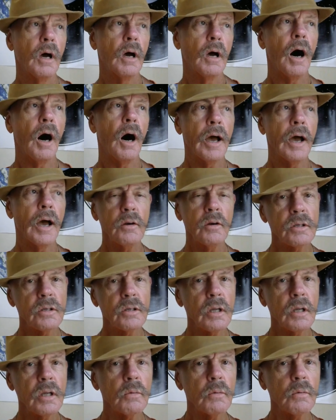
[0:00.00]
I
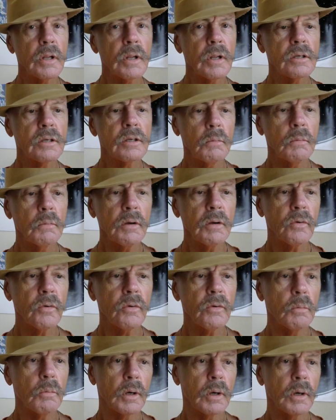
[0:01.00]
understand where that's coming
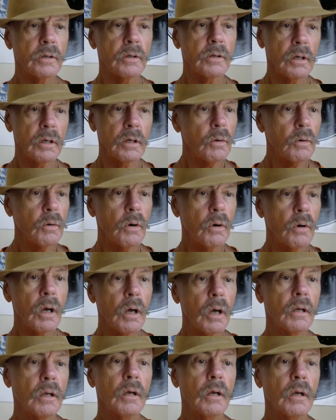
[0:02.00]
from, but I'll tell you
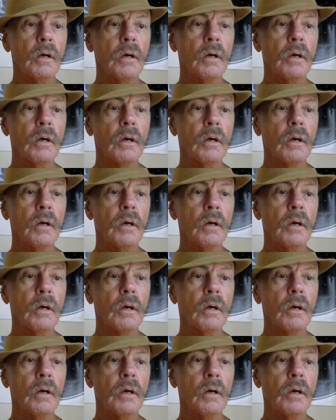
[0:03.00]
what,